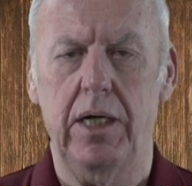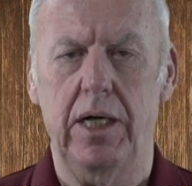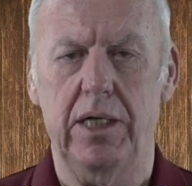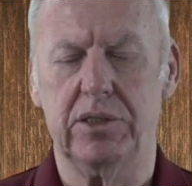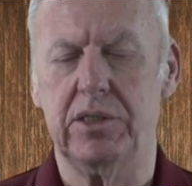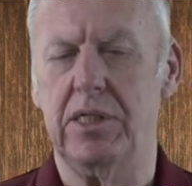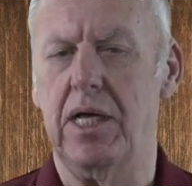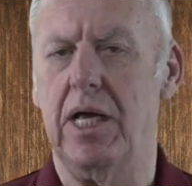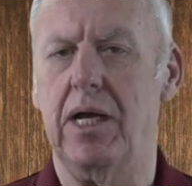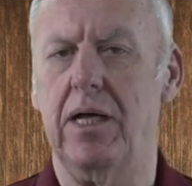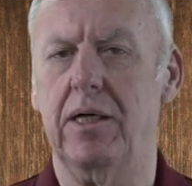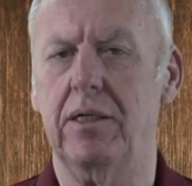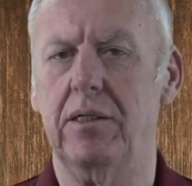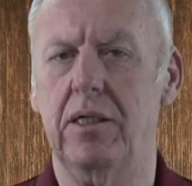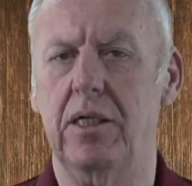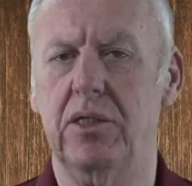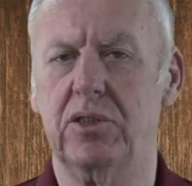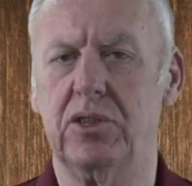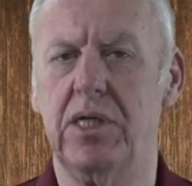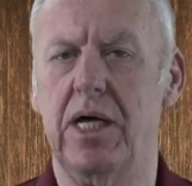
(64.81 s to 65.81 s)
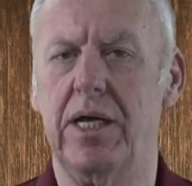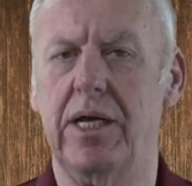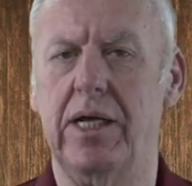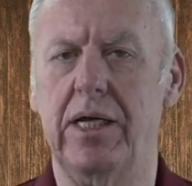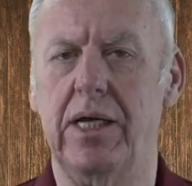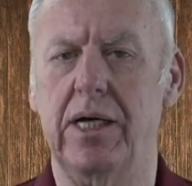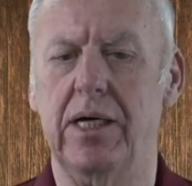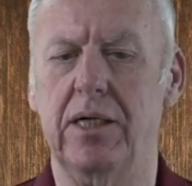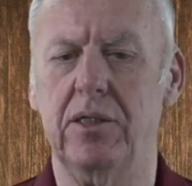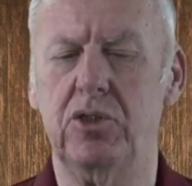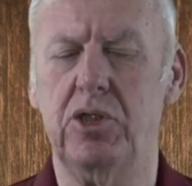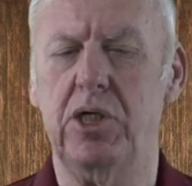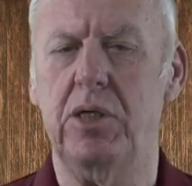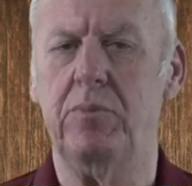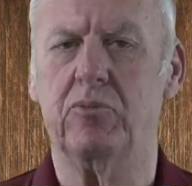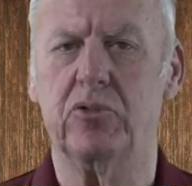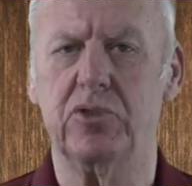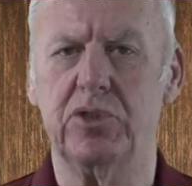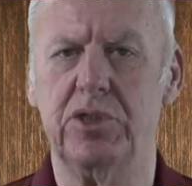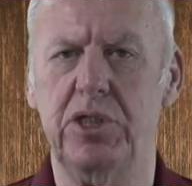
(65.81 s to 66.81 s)
It's not a, it's not a uh,
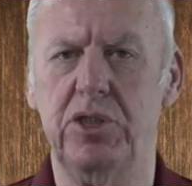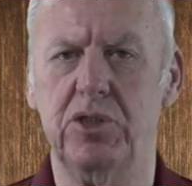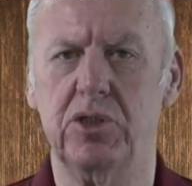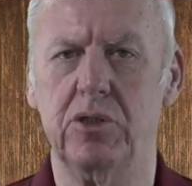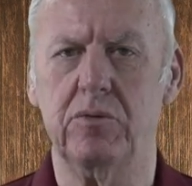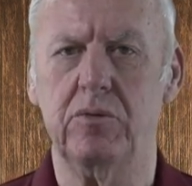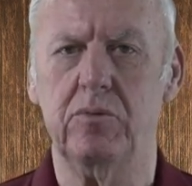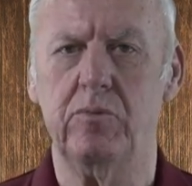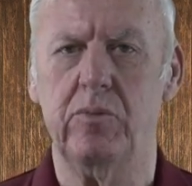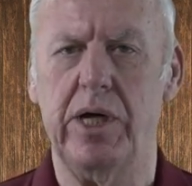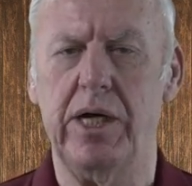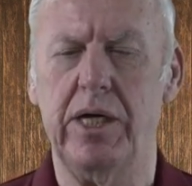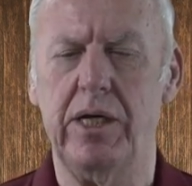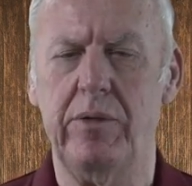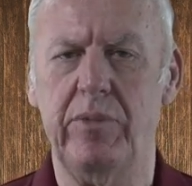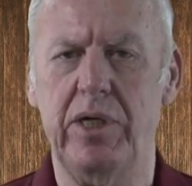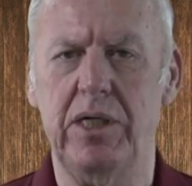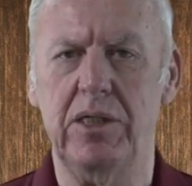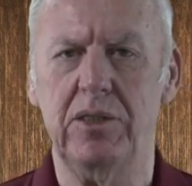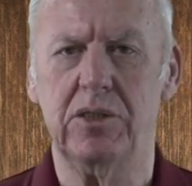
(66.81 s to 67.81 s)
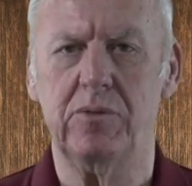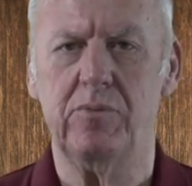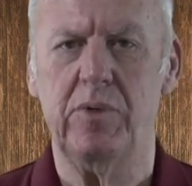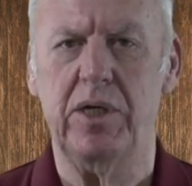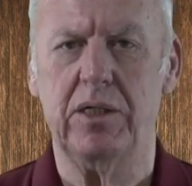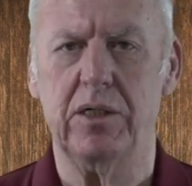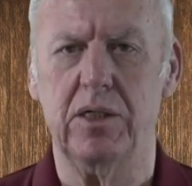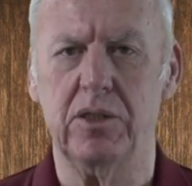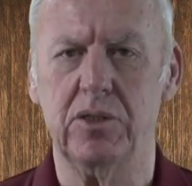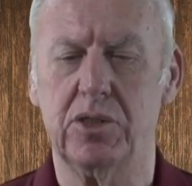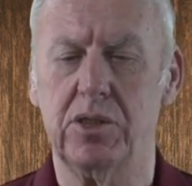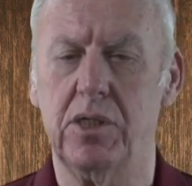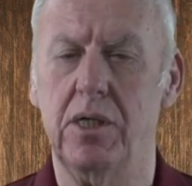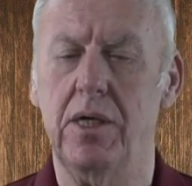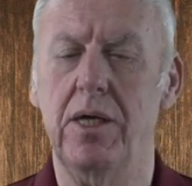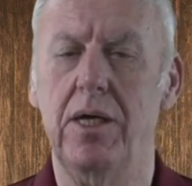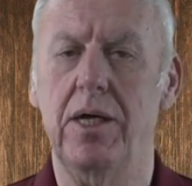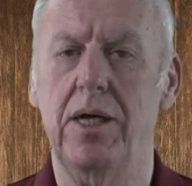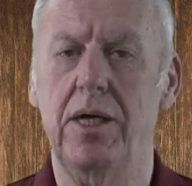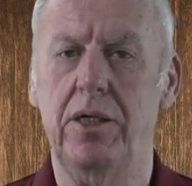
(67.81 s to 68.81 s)
cheap procedure by any means because
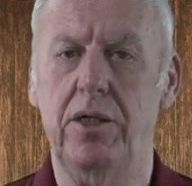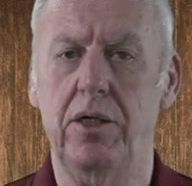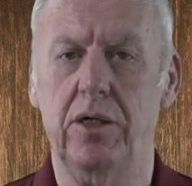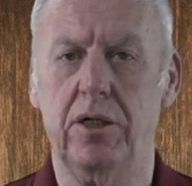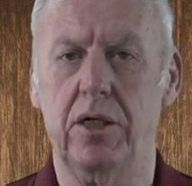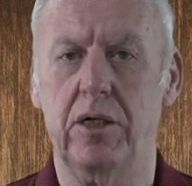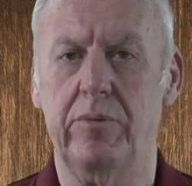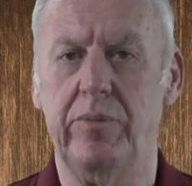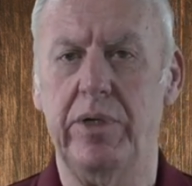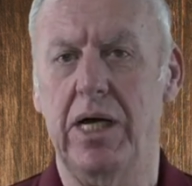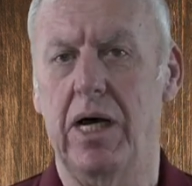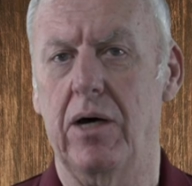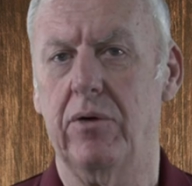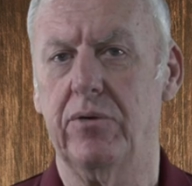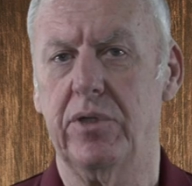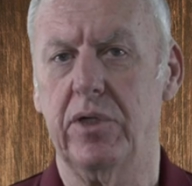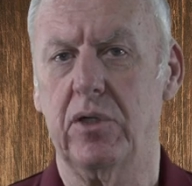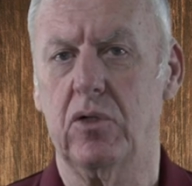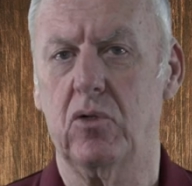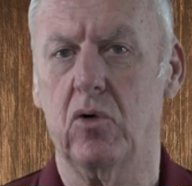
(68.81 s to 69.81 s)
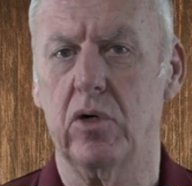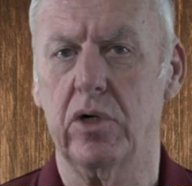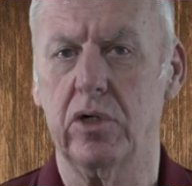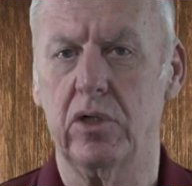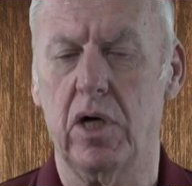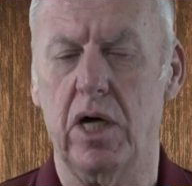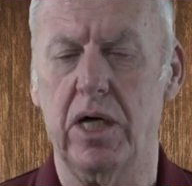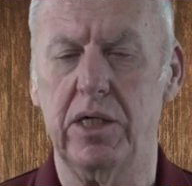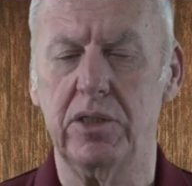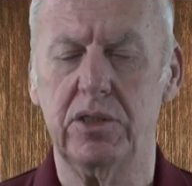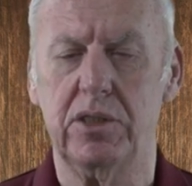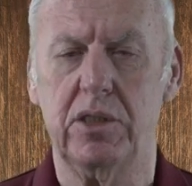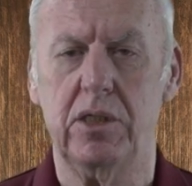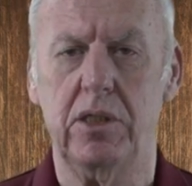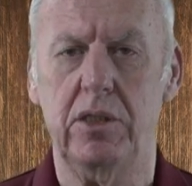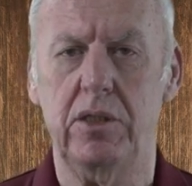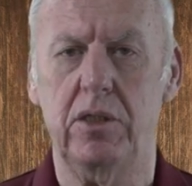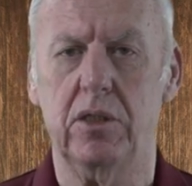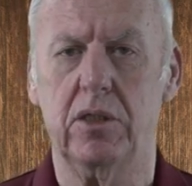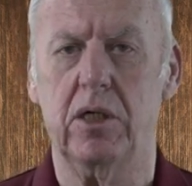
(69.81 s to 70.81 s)
you're going to be out the court cost,
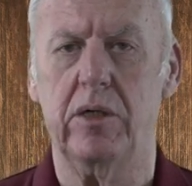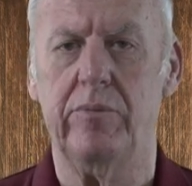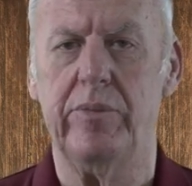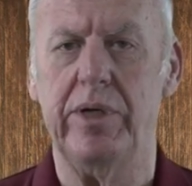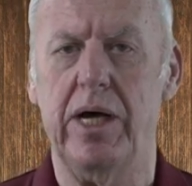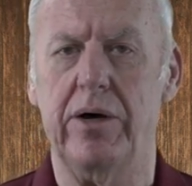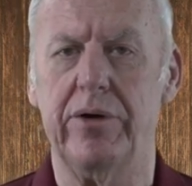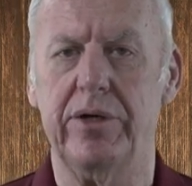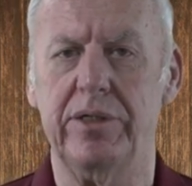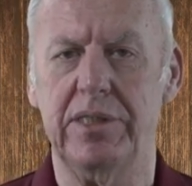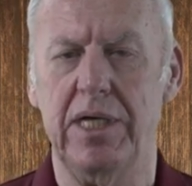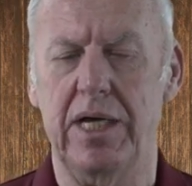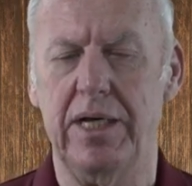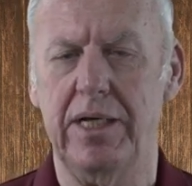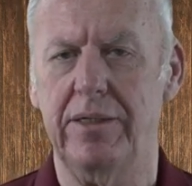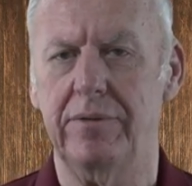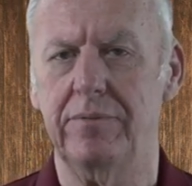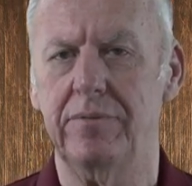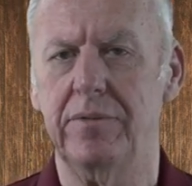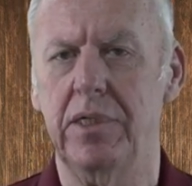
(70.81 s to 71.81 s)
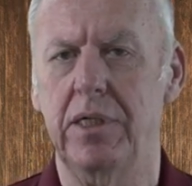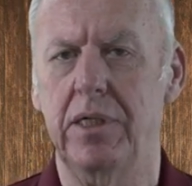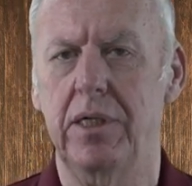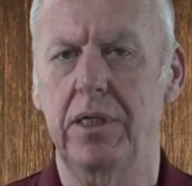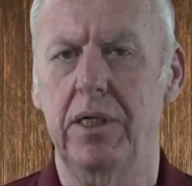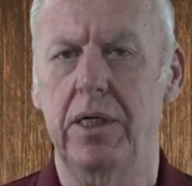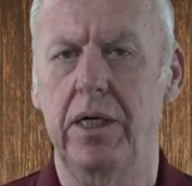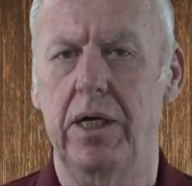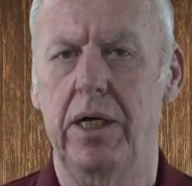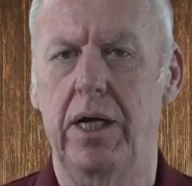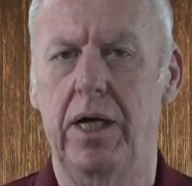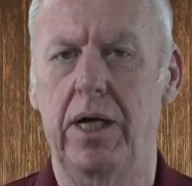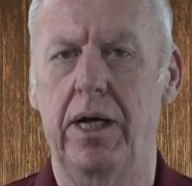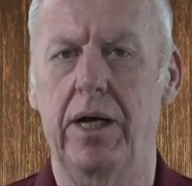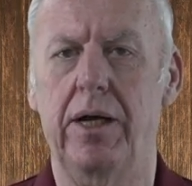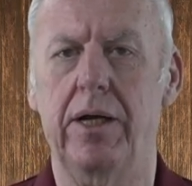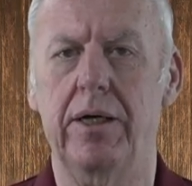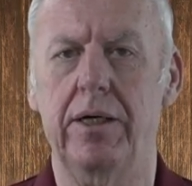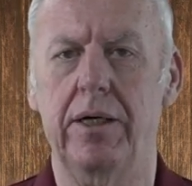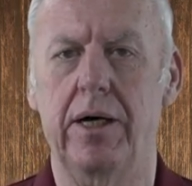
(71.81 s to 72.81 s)
you're going to be out a tenant,
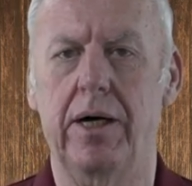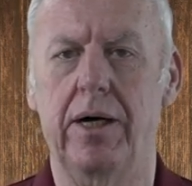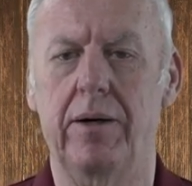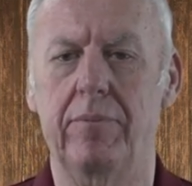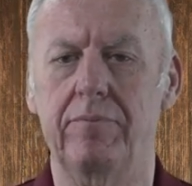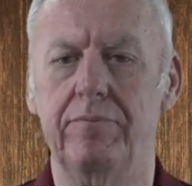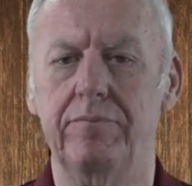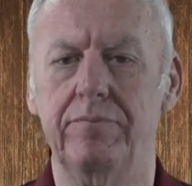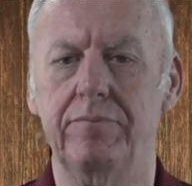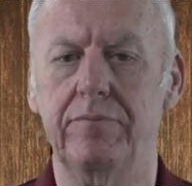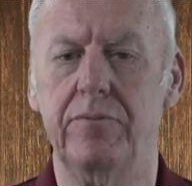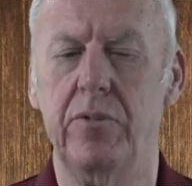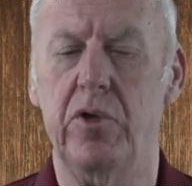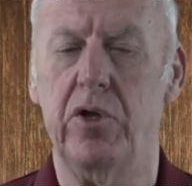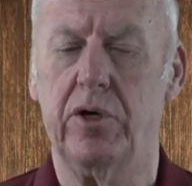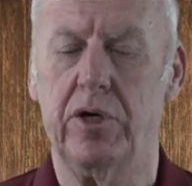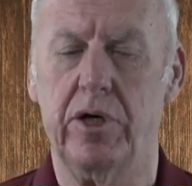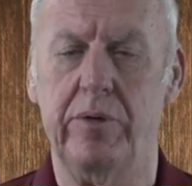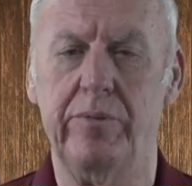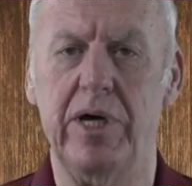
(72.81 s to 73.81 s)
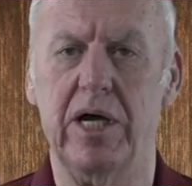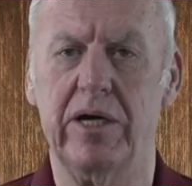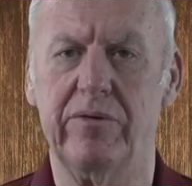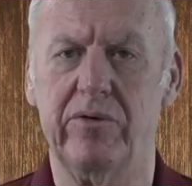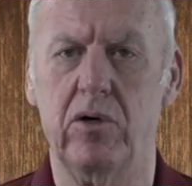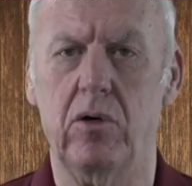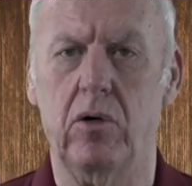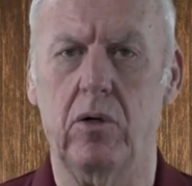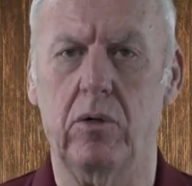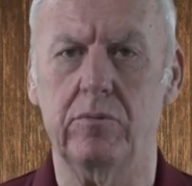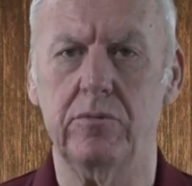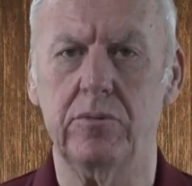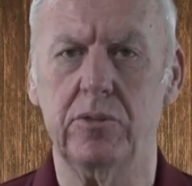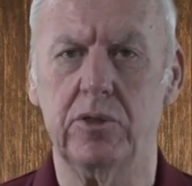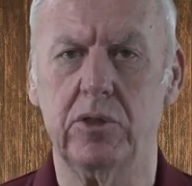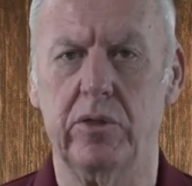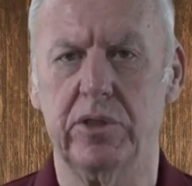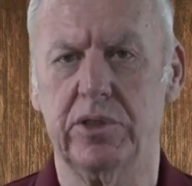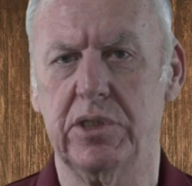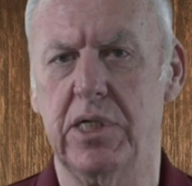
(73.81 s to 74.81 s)
and um, they're going to be out of a home.
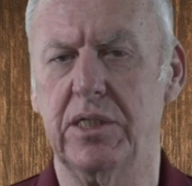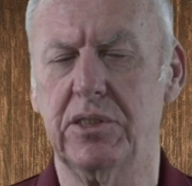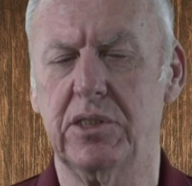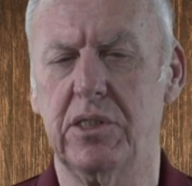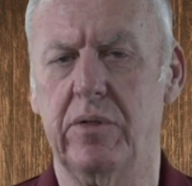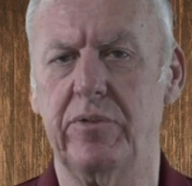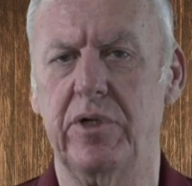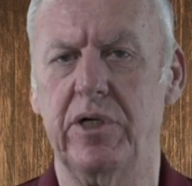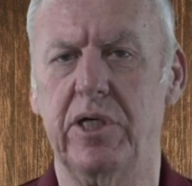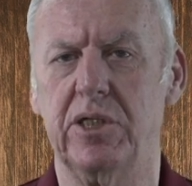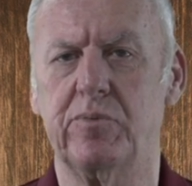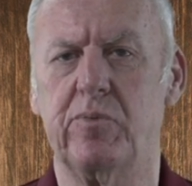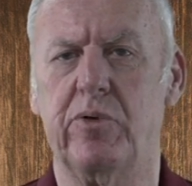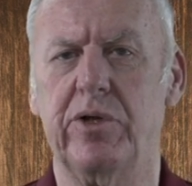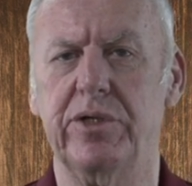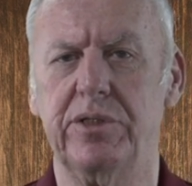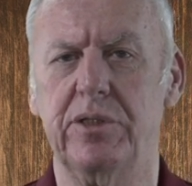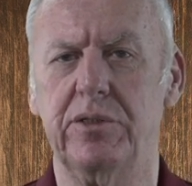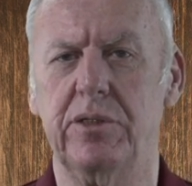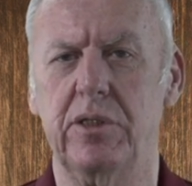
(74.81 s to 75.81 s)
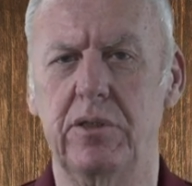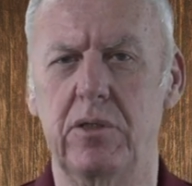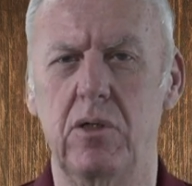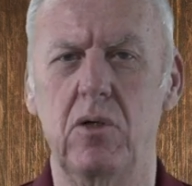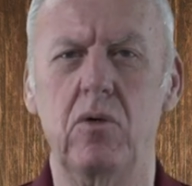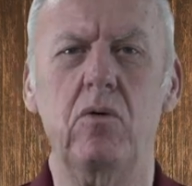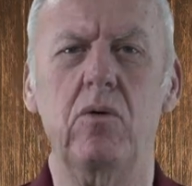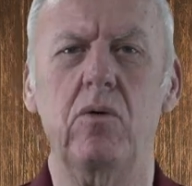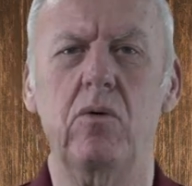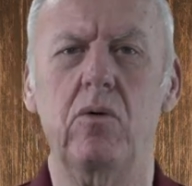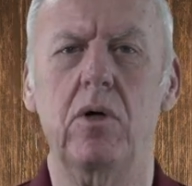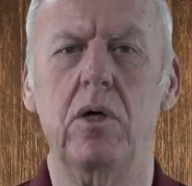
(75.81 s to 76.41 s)
So it's not something that's pleasant to do,